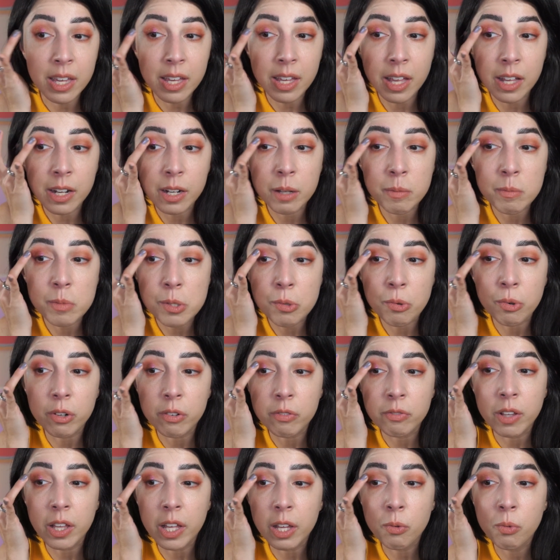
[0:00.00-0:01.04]
and I'm sort of
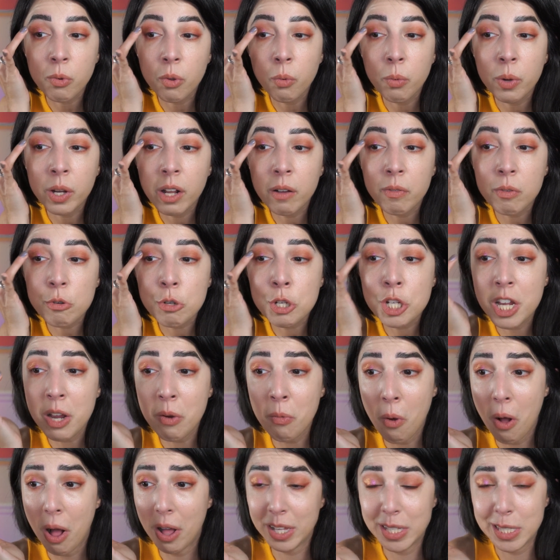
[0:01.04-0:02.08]
like, well, whatever she
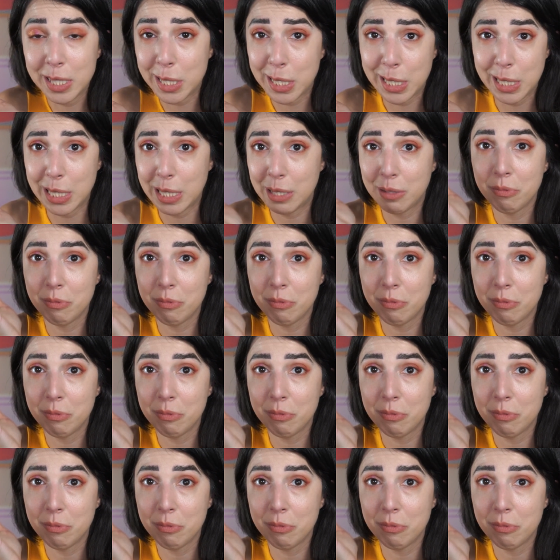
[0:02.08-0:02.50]
wants,